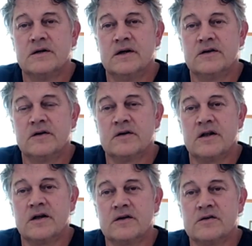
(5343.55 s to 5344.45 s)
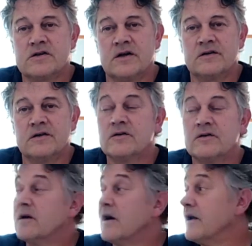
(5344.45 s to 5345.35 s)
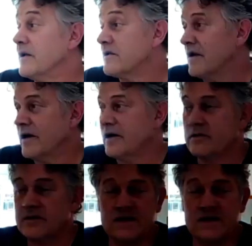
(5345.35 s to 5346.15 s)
It's not like you're shouting to the guy that's lying on